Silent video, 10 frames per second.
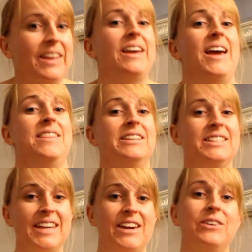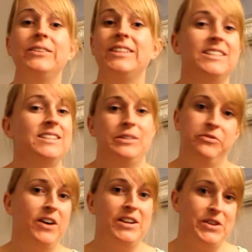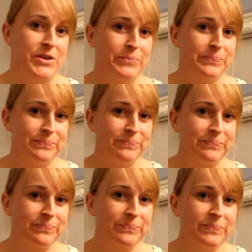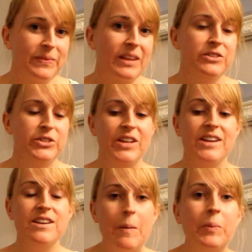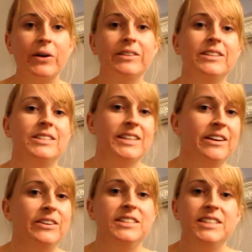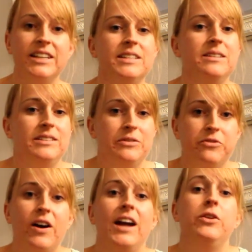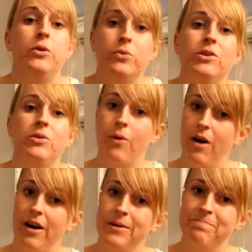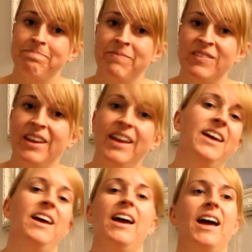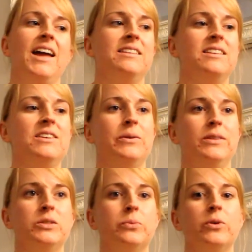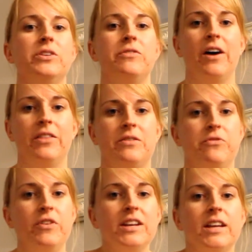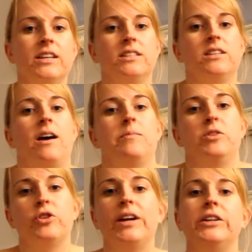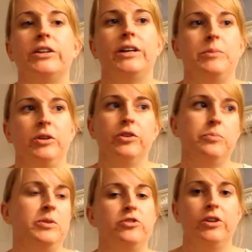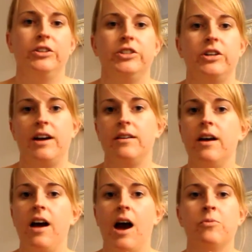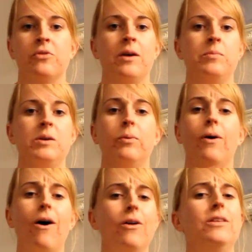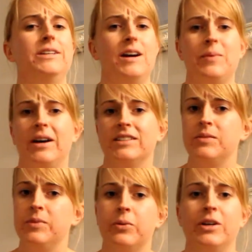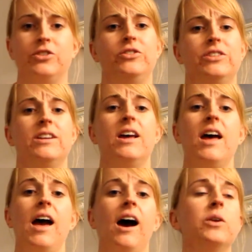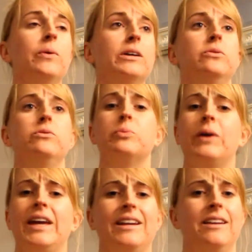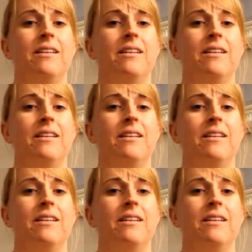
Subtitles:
And the scale doesn't define you. So that number on the scale, it doesn't define who you are. And, you know, in this world of health and fitness, I'm a trainer, I'm a group instructor, I'm around people all the time asking me questions on how do I lose weight,